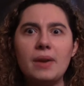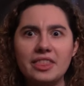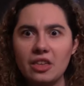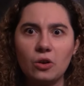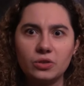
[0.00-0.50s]

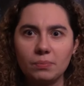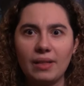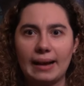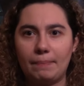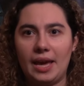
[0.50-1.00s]
mythos of
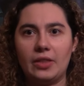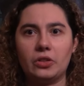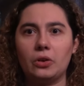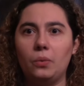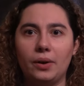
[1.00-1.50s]
Black
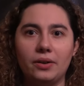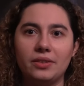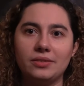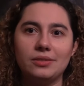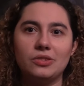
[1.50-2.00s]
Panther and where
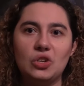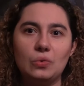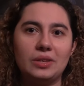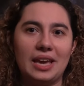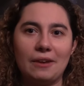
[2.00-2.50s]
this
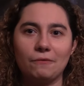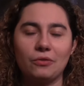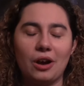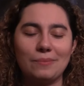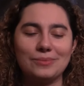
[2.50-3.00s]
suit came
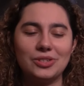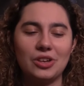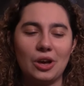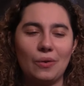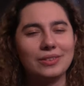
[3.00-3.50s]
from.
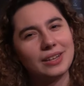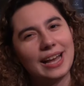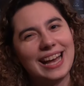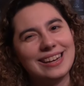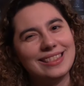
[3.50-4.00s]
So I was like,
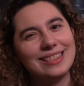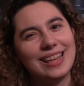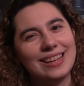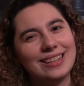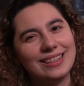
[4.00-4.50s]
how did
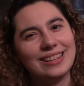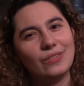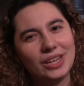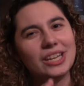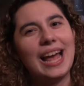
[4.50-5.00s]
they...
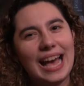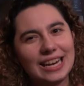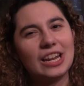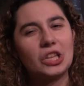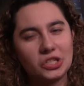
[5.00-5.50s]
We could have
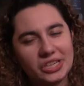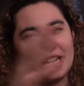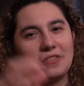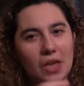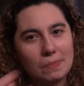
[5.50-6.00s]
had another
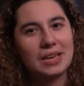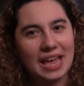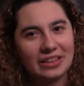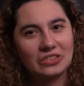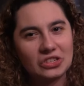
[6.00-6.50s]
scene of him
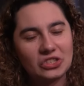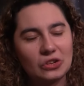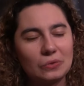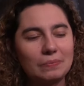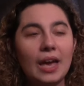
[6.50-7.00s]
getting the
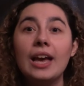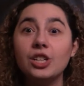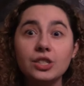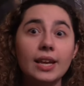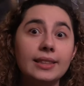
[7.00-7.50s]
suit.
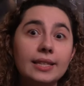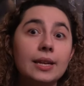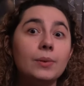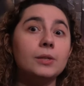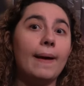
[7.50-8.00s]
Just like they
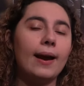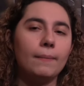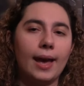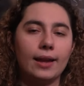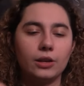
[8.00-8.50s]
did with
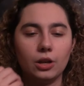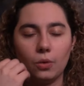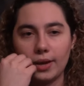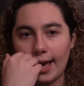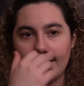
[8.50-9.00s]
Spider-Man. You
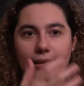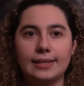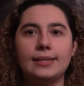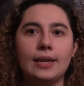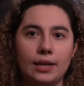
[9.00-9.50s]
know, we had
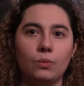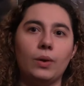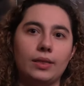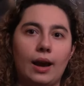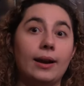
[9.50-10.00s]
that scene
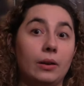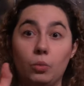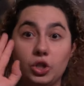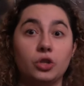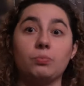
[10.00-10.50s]
with Iron,
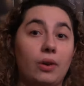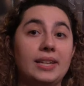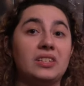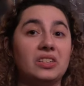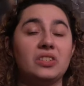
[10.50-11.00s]
which is
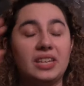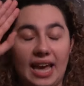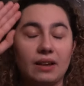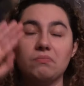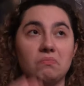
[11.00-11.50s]
priceless.
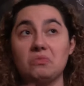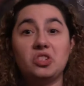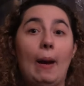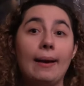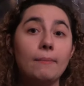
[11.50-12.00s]
Again,
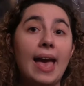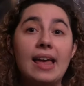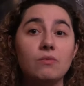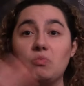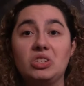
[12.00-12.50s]

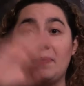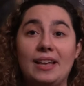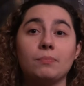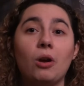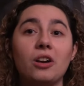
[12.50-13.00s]
Spider-Man was the
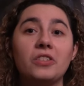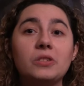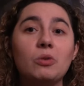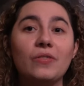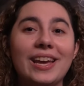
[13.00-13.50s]
best part of
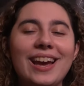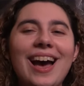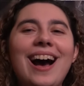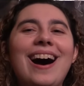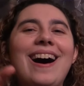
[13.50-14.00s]
this movie.
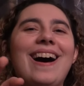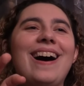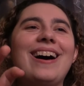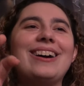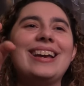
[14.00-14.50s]

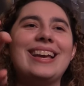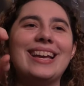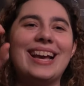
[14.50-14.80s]
I